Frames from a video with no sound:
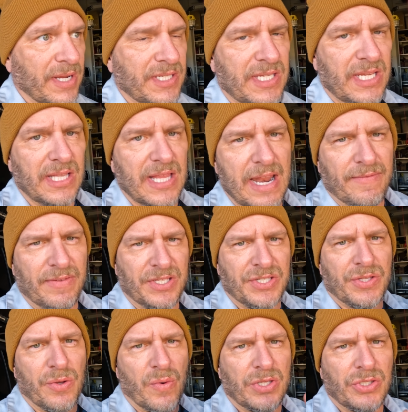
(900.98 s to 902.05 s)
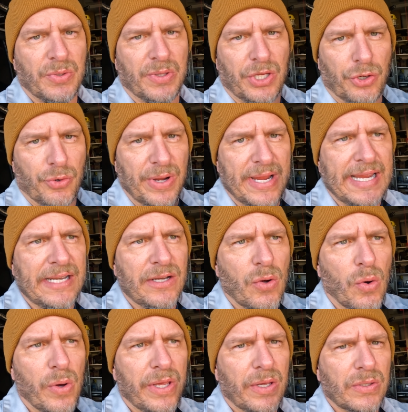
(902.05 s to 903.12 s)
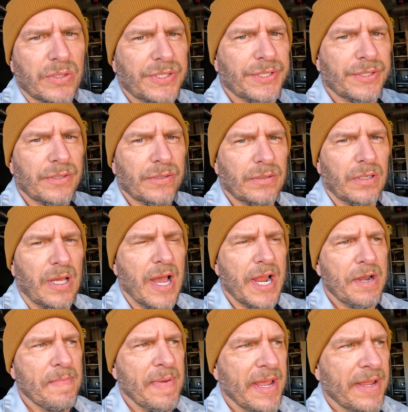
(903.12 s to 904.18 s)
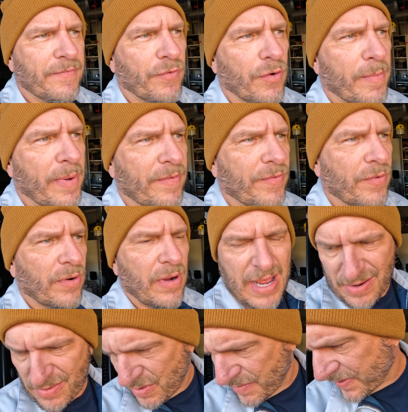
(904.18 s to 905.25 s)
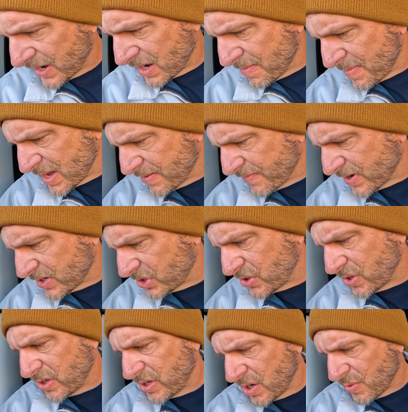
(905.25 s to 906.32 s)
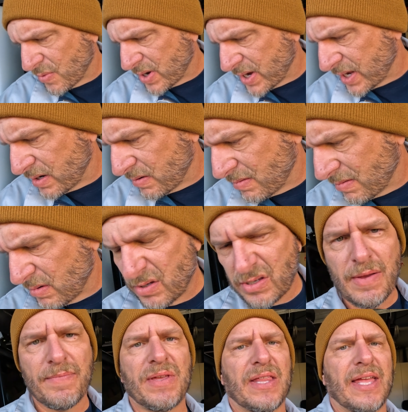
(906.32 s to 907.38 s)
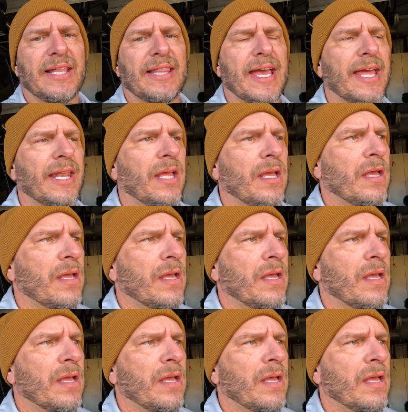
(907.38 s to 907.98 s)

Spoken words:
I see a lot of it. It's the ones with the green coils, Ironman 4x4. I don't know if they come out of Australia or what. Something like that.